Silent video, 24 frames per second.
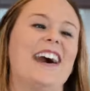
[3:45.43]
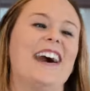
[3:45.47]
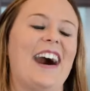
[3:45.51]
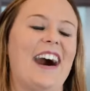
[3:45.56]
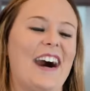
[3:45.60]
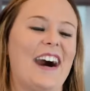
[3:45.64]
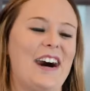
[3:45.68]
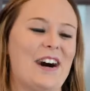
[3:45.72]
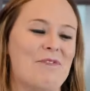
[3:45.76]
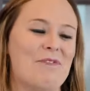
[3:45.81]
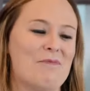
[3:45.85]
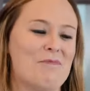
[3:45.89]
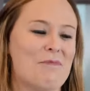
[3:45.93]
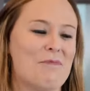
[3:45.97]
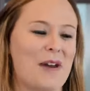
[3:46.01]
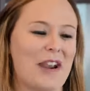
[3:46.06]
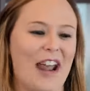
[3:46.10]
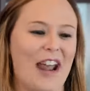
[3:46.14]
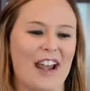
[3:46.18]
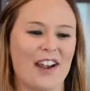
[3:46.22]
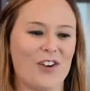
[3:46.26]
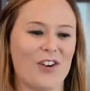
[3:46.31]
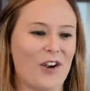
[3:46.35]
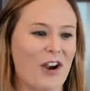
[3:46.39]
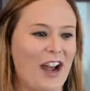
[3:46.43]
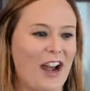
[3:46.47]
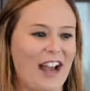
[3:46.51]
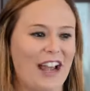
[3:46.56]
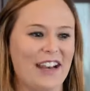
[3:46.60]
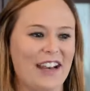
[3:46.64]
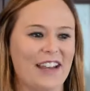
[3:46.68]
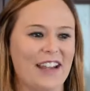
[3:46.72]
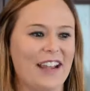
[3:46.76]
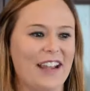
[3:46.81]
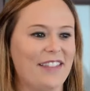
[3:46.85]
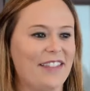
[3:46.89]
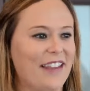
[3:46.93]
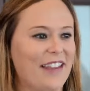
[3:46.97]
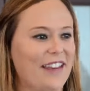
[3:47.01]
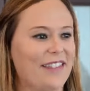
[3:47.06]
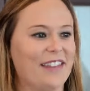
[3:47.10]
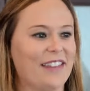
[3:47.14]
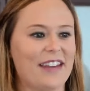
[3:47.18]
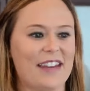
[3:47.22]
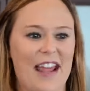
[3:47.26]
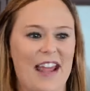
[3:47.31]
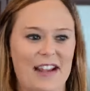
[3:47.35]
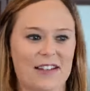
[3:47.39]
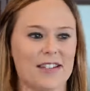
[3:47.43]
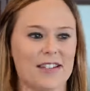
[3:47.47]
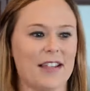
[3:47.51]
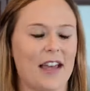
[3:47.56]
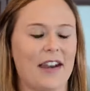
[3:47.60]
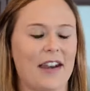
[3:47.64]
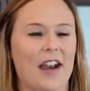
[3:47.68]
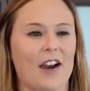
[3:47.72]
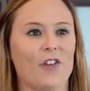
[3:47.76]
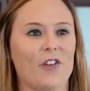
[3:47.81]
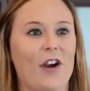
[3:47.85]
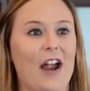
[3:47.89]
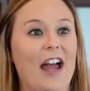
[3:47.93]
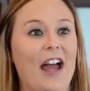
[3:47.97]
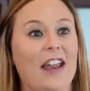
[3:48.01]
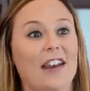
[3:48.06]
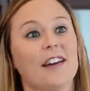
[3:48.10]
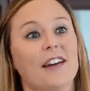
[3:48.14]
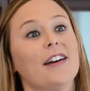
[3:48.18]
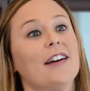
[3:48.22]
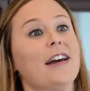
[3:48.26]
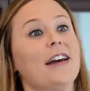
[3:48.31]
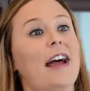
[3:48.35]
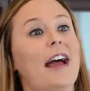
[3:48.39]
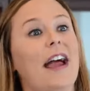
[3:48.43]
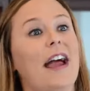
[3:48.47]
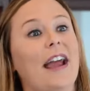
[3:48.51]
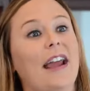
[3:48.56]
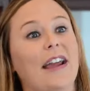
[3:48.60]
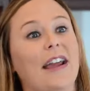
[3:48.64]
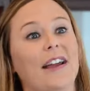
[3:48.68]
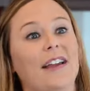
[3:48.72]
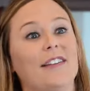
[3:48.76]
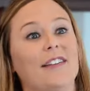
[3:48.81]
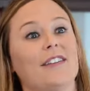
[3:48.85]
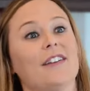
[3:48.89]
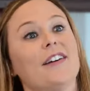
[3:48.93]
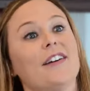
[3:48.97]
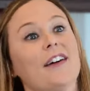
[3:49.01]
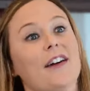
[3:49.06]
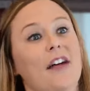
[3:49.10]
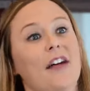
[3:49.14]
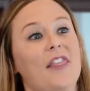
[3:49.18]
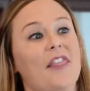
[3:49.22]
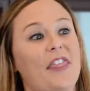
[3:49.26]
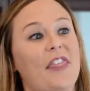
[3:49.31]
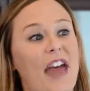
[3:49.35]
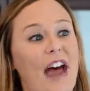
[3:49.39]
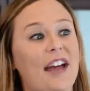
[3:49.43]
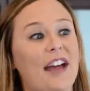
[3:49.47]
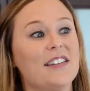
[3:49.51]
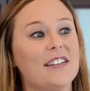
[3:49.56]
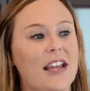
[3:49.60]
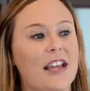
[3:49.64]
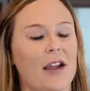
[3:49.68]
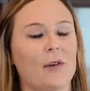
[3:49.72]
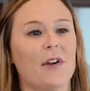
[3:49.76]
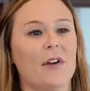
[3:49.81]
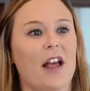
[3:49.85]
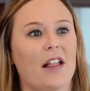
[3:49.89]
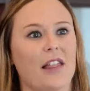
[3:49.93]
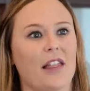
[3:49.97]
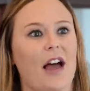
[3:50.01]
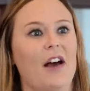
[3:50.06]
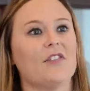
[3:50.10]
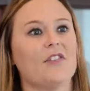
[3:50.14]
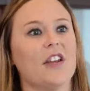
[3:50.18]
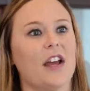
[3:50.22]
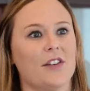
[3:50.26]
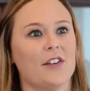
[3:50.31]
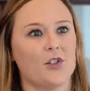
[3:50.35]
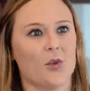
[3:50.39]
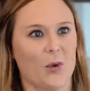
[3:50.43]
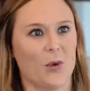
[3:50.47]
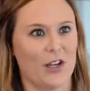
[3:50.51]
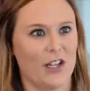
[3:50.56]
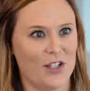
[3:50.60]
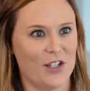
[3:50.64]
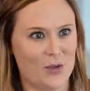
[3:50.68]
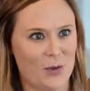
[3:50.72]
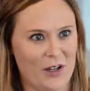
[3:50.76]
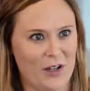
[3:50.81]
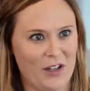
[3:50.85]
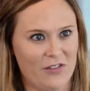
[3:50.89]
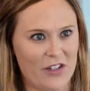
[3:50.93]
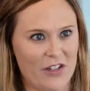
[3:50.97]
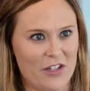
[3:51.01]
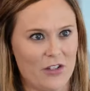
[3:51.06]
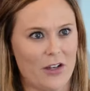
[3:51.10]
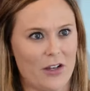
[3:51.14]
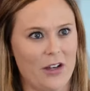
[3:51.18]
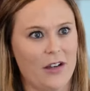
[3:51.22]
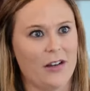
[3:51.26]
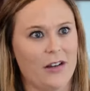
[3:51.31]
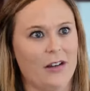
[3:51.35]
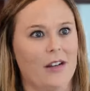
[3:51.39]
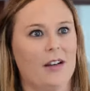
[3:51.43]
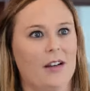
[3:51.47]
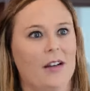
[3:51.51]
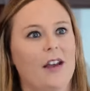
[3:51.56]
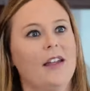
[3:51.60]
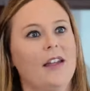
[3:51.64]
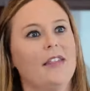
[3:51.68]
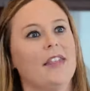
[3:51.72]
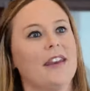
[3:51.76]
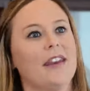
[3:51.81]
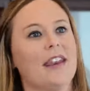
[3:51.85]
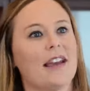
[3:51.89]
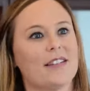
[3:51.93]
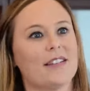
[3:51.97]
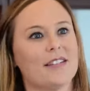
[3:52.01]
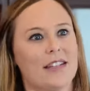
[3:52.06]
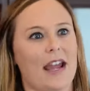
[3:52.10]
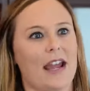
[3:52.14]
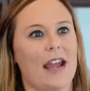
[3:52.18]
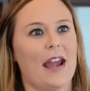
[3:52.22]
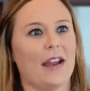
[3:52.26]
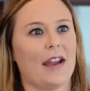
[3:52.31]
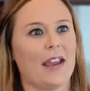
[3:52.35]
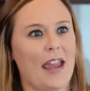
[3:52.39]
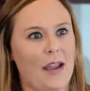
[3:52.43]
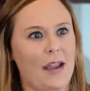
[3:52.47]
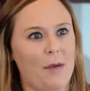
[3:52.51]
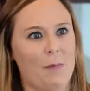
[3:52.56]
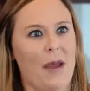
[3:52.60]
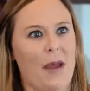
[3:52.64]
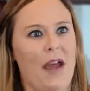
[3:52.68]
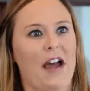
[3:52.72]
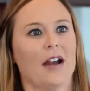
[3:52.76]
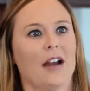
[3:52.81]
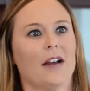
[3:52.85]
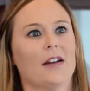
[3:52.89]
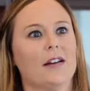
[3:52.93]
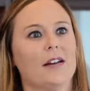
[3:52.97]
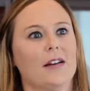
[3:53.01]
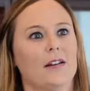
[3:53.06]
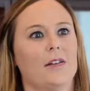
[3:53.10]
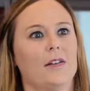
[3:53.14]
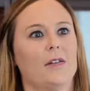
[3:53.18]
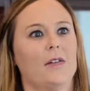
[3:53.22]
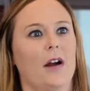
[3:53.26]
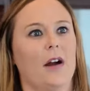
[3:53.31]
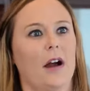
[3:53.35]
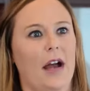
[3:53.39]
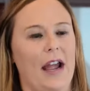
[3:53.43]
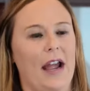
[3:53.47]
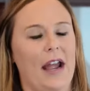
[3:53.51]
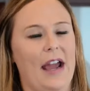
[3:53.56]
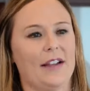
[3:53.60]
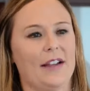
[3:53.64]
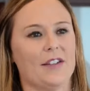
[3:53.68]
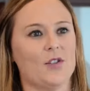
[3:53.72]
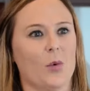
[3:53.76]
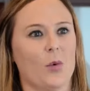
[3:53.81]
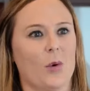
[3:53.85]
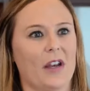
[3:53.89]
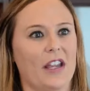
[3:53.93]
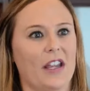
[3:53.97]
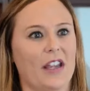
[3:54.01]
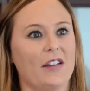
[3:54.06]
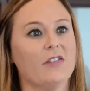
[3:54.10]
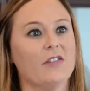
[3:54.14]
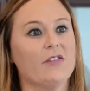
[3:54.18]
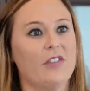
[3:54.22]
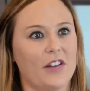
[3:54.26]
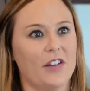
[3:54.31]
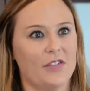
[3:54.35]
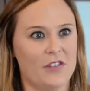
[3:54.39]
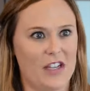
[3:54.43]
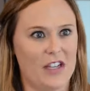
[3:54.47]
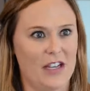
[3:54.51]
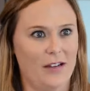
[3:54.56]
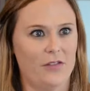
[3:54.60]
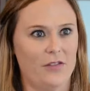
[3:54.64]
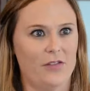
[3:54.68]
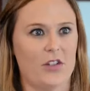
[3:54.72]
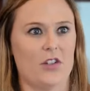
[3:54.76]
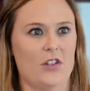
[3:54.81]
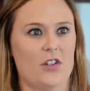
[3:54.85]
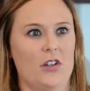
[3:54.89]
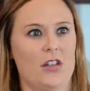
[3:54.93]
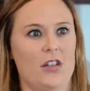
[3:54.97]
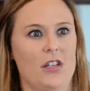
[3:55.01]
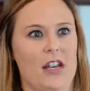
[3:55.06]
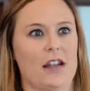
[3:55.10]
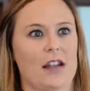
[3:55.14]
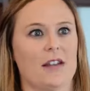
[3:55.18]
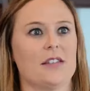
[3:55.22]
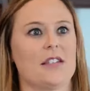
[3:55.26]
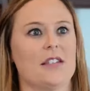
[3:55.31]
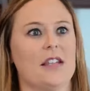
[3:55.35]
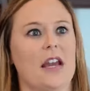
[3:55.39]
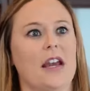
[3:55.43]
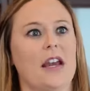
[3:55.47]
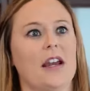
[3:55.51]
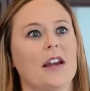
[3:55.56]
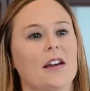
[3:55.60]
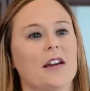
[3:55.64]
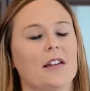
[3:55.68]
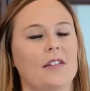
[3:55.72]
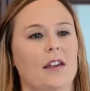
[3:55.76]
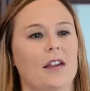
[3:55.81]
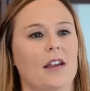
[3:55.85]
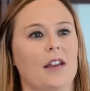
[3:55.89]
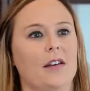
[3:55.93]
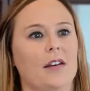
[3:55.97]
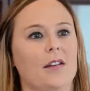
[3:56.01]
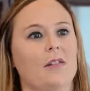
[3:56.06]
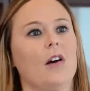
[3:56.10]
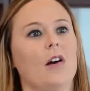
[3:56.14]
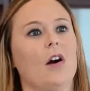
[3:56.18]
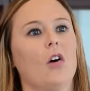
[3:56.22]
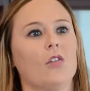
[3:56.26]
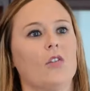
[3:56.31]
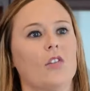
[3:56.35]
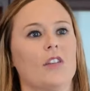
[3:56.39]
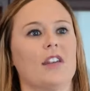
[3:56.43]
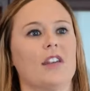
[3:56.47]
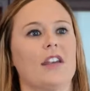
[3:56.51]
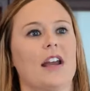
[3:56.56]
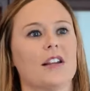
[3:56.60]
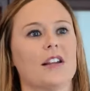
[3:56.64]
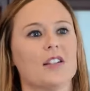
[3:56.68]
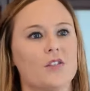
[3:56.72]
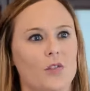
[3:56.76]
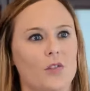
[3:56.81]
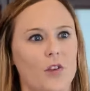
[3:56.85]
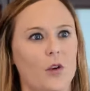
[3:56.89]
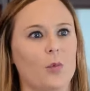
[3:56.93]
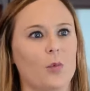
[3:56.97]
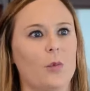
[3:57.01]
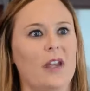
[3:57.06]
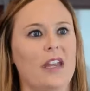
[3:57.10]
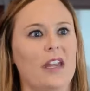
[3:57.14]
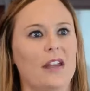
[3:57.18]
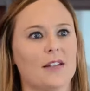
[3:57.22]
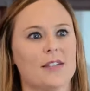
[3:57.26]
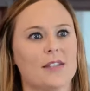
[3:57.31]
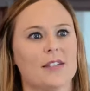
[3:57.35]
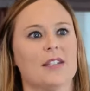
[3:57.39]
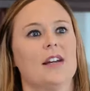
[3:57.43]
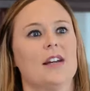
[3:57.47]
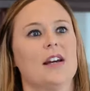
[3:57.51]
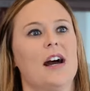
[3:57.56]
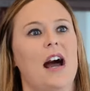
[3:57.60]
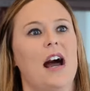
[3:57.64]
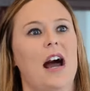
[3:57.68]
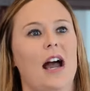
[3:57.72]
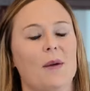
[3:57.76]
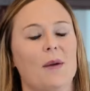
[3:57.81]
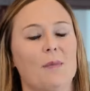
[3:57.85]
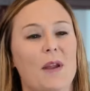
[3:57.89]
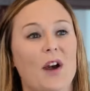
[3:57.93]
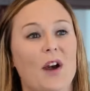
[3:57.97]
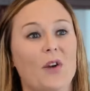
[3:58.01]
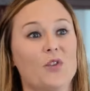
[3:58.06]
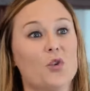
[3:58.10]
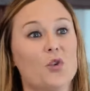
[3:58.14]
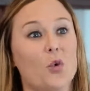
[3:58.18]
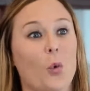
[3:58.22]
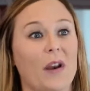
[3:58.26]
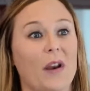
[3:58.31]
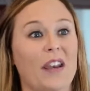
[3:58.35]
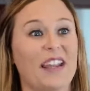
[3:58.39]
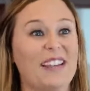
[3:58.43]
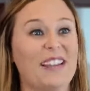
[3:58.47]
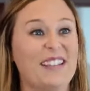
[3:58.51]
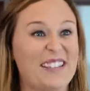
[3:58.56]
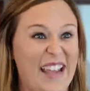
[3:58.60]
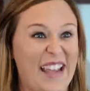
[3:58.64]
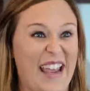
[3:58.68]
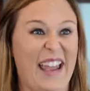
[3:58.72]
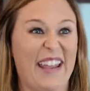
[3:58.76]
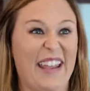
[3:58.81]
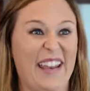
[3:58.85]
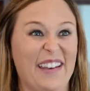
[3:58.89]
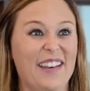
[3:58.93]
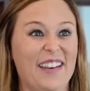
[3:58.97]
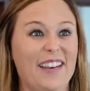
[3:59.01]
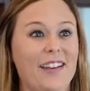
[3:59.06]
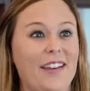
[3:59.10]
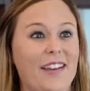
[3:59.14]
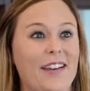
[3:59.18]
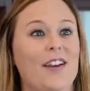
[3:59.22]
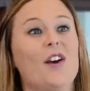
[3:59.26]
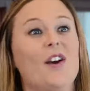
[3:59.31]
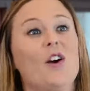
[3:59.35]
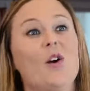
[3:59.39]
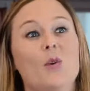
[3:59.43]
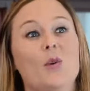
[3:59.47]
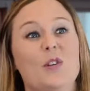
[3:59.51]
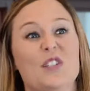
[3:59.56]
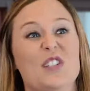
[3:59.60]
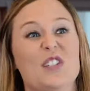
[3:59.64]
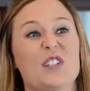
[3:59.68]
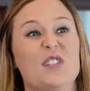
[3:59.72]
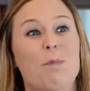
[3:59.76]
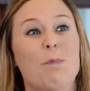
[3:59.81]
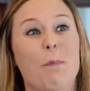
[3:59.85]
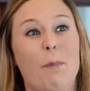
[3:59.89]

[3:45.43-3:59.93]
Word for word: Um, but I cried, and then the next line I read, and that day when I left, I had 20/20 vision. The next day I came back, I had 2015 vision the next day. And then over the next few weeks, I'm now 2010, which is